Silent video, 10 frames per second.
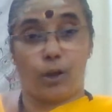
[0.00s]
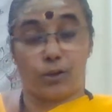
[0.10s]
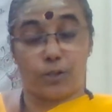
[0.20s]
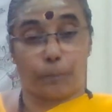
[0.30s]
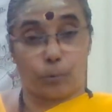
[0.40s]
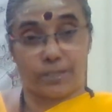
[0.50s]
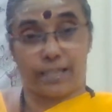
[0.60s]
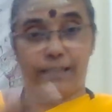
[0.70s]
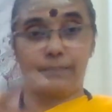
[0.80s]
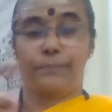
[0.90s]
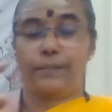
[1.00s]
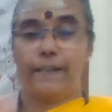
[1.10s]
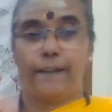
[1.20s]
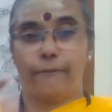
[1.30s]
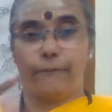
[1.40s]
Karu also puts a
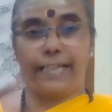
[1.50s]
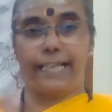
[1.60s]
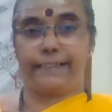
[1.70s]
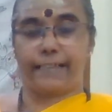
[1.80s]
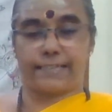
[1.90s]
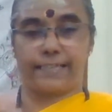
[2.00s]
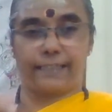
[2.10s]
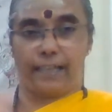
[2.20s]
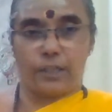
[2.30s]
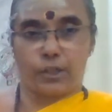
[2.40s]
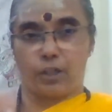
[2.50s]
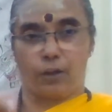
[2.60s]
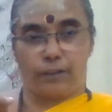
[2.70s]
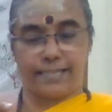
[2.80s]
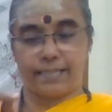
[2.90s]
very interesting
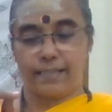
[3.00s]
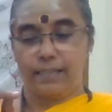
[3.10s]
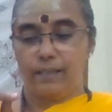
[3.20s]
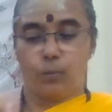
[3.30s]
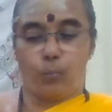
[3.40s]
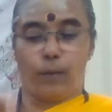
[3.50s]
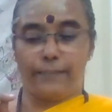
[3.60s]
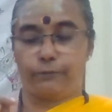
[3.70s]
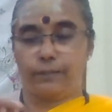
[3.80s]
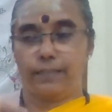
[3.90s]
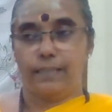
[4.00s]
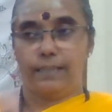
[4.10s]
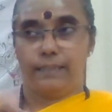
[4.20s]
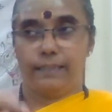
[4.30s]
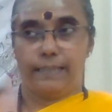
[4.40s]
condition on his wife.
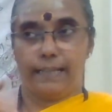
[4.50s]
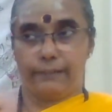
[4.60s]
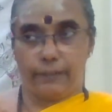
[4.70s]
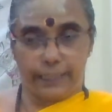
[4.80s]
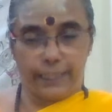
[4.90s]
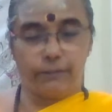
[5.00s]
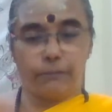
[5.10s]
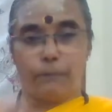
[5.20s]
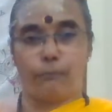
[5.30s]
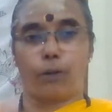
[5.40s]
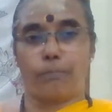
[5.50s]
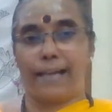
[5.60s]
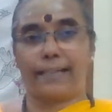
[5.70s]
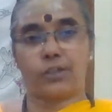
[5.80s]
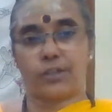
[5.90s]
Even before
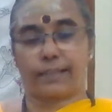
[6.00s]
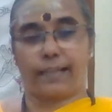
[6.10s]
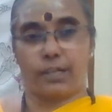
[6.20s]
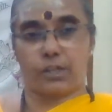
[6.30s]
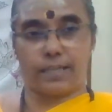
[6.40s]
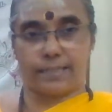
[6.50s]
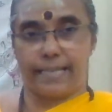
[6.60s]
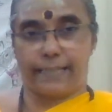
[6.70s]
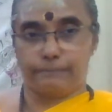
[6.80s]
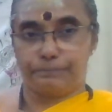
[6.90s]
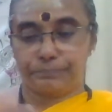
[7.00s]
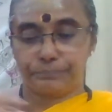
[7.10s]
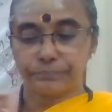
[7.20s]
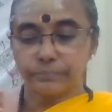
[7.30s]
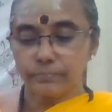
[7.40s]
marriage, the condition is there.
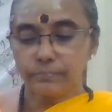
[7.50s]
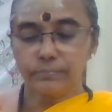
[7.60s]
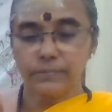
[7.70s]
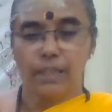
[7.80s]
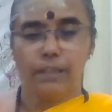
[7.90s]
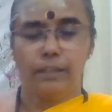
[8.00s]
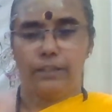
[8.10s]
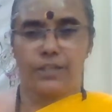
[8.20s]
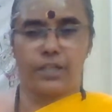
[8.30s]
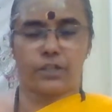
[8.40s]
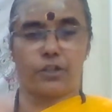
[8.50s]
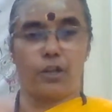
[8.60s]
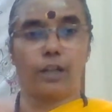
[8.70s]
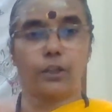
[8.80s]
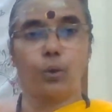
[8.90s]
She should
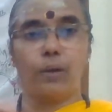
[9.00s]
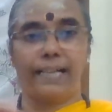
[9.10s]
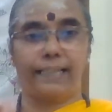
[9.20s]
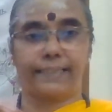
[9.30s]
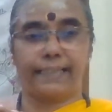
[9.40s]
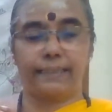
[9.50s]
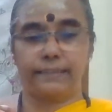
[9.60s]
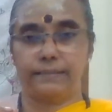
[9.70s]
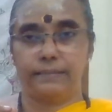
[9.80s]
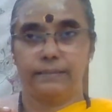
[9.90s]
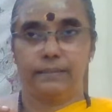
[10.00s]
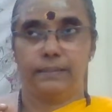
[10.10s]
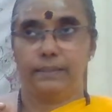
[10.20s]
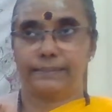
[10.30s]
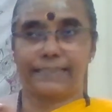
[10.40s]
not do anything
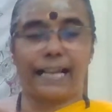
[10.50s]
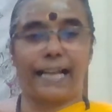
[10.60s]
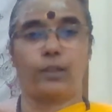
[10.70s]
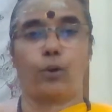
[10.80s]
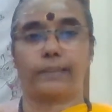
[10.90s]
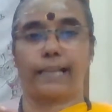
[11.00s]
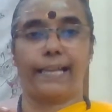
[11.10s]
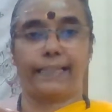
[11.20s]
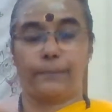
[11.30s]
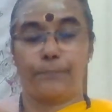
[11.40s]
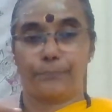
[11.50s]
that I don't like.